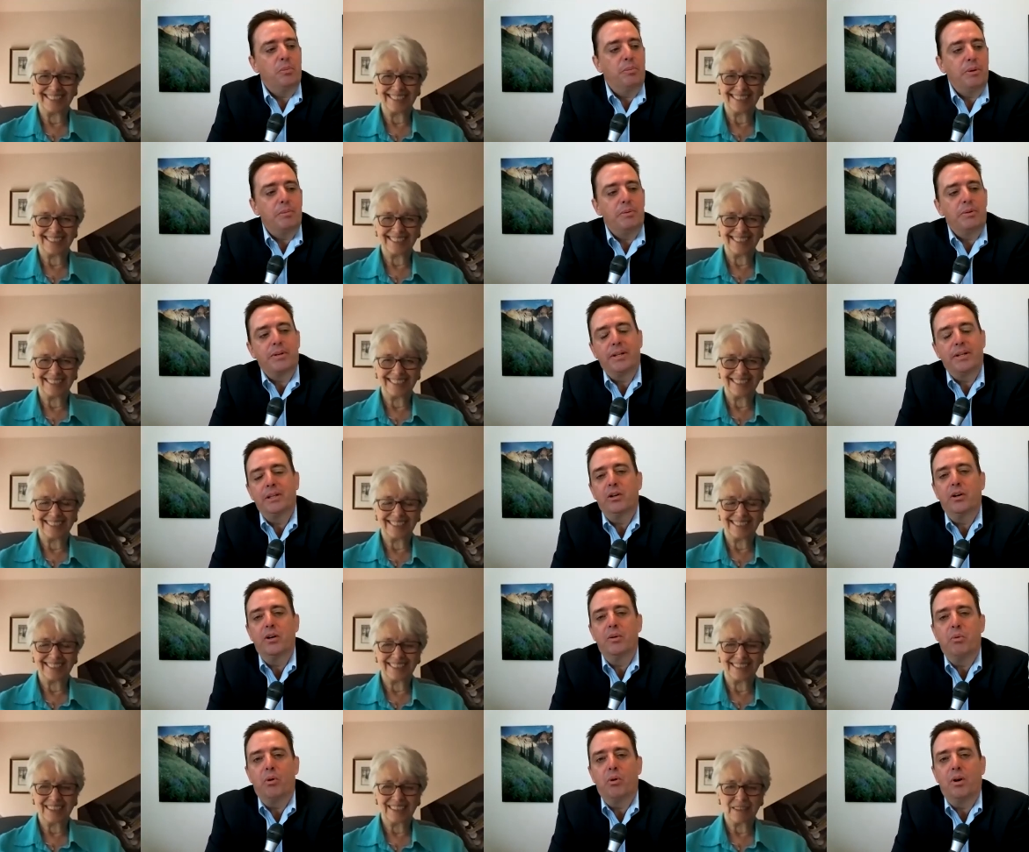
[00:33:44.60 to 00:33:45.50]
Speaker 1: I know people
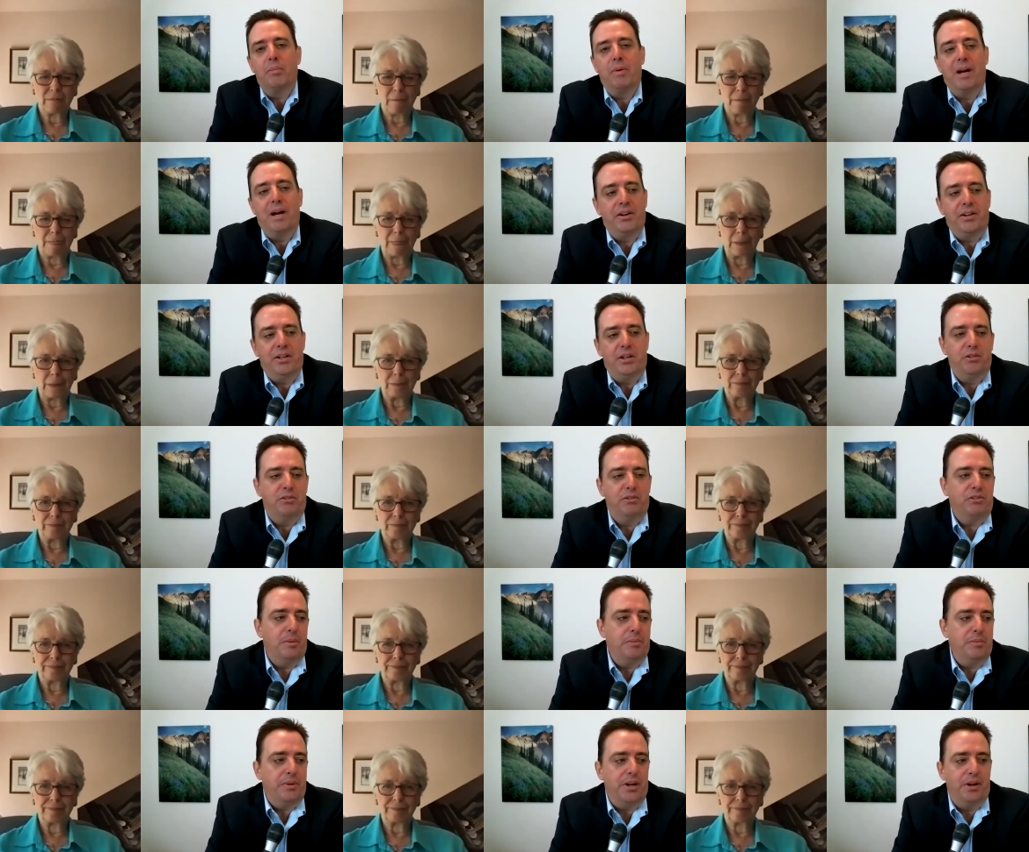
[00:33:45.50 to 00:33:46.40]
can learn more about
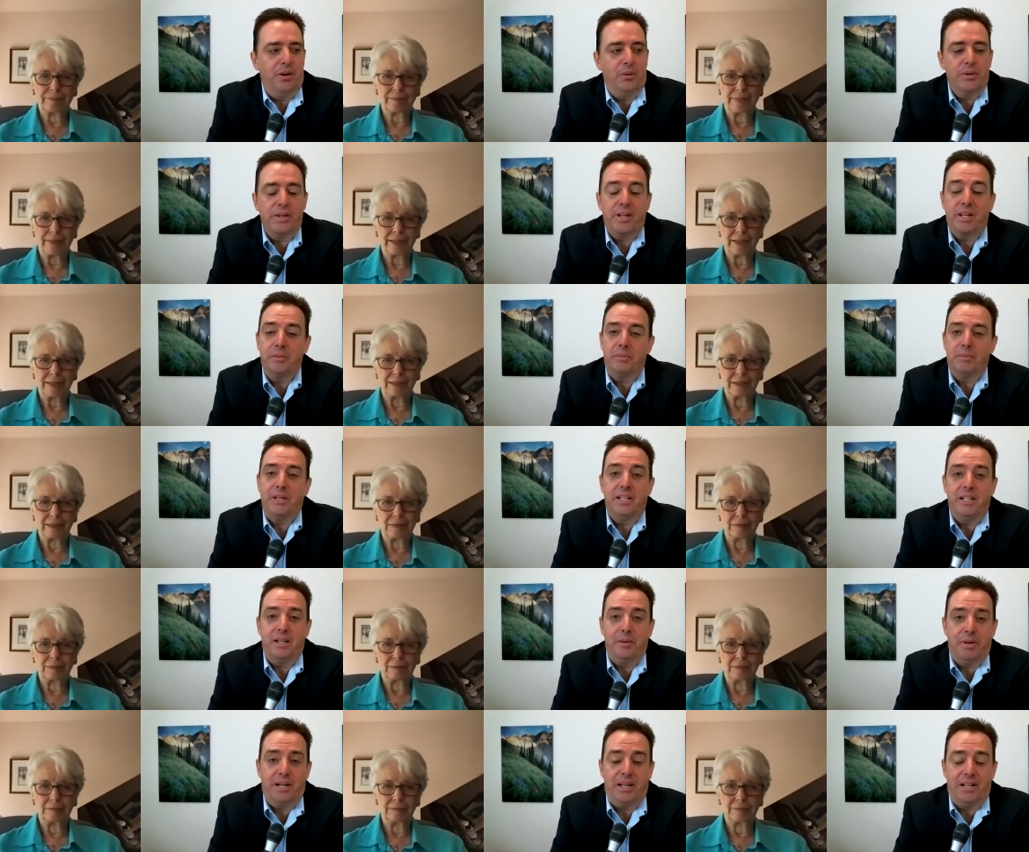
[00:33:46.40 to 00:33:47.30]
you from your
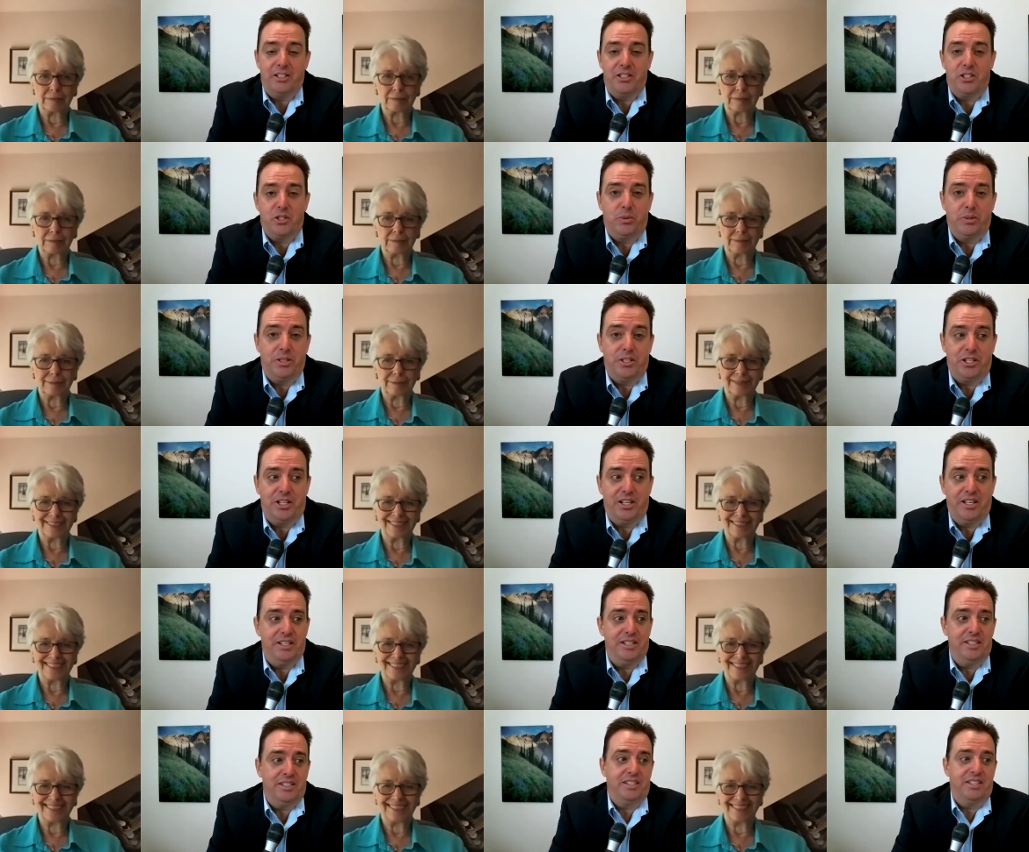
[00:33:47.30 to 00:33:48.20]
Wikipedia page, which
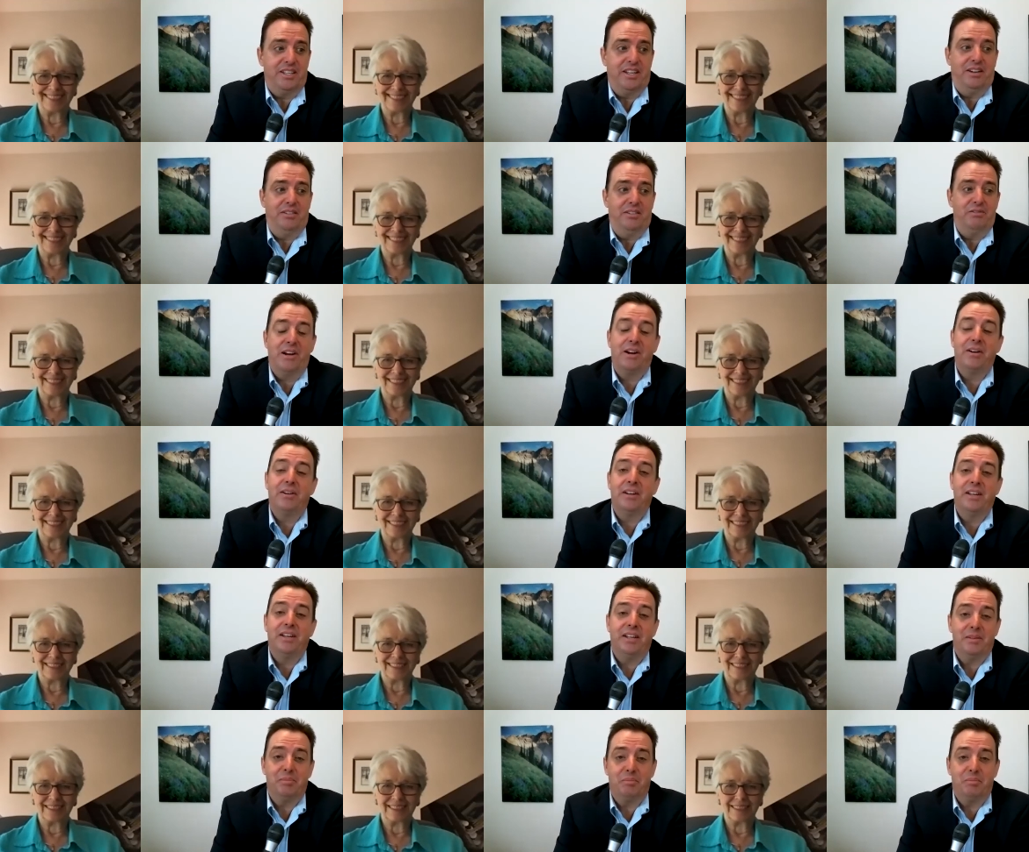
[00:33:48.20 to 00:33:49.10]
is uh,
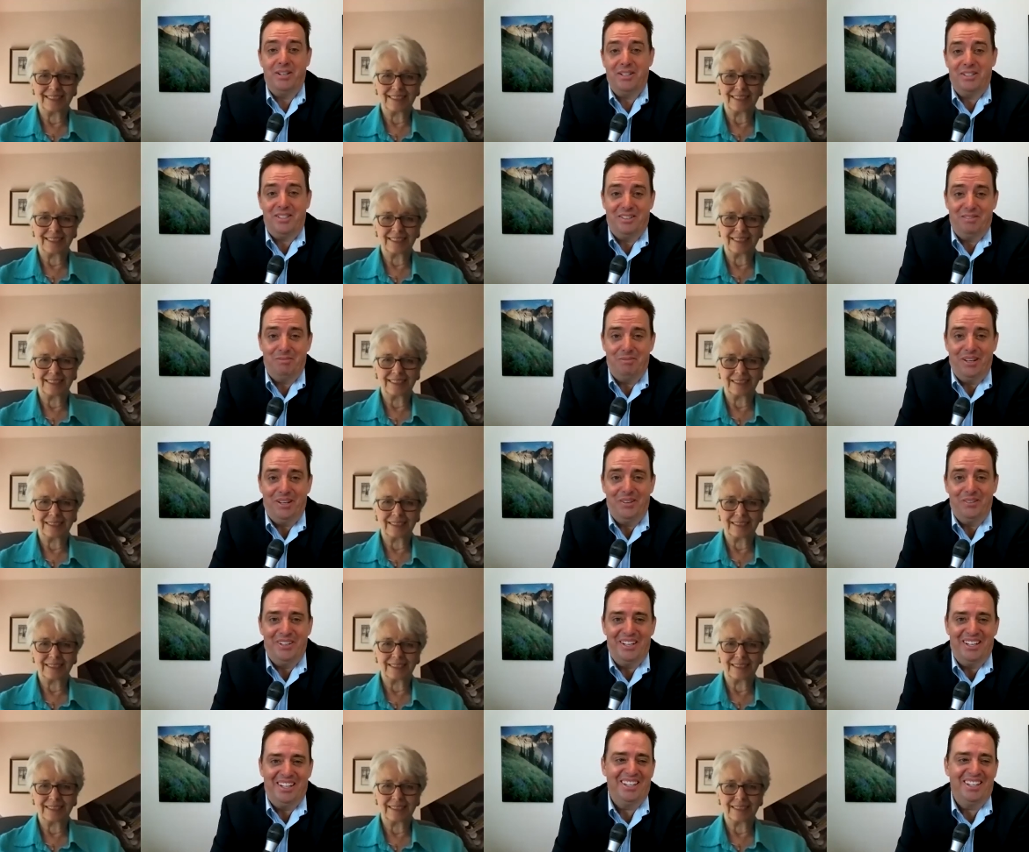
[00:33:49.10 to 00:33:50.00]
very impressive,
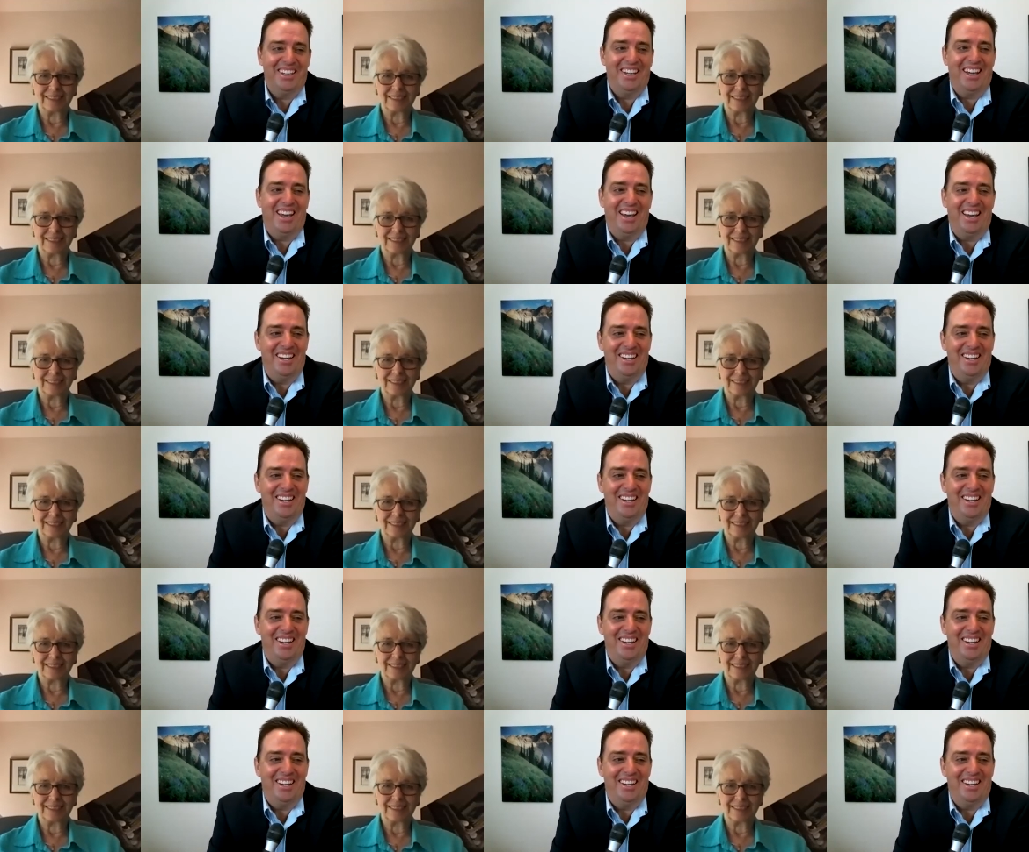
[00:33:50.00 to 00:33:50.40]
by the way.